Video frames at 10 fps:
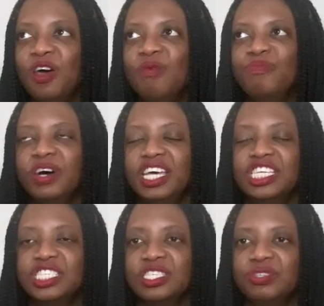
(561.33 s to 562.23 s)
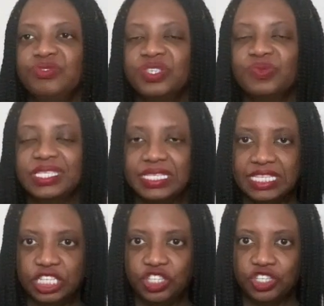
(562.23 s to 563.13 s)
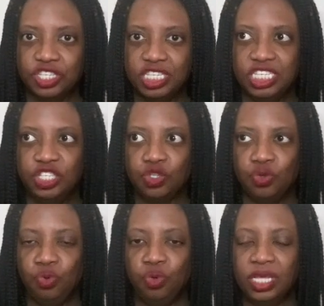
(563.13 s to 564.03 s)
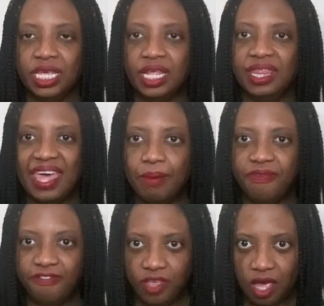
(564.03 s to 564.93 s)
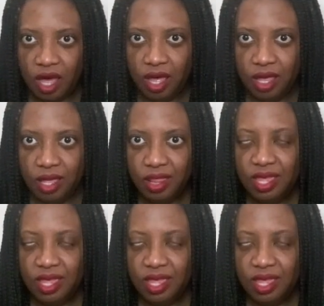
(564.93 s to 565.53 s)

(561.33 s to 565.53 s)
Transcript: But his solution was essentially to kidnap Fiat,